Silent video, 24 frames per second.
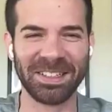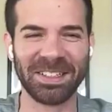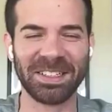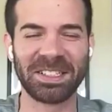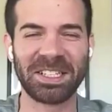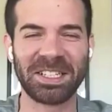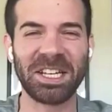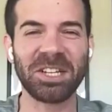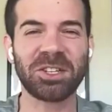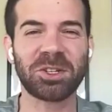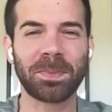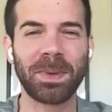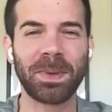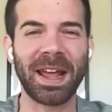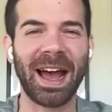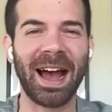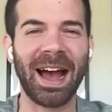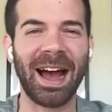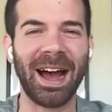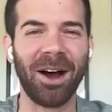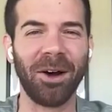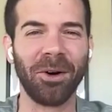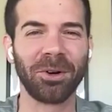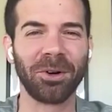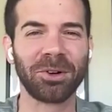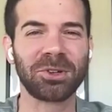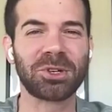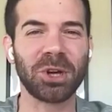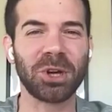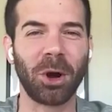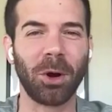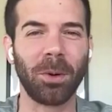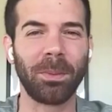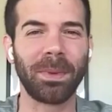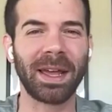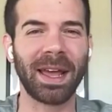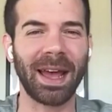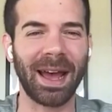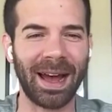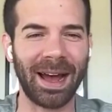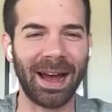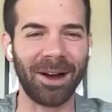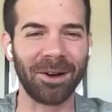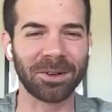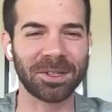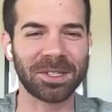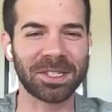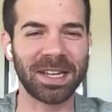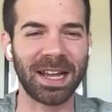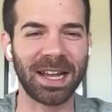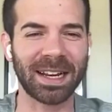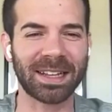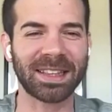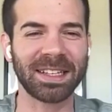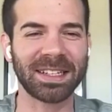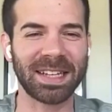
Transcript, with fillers: teach me how, show the, me how. Stack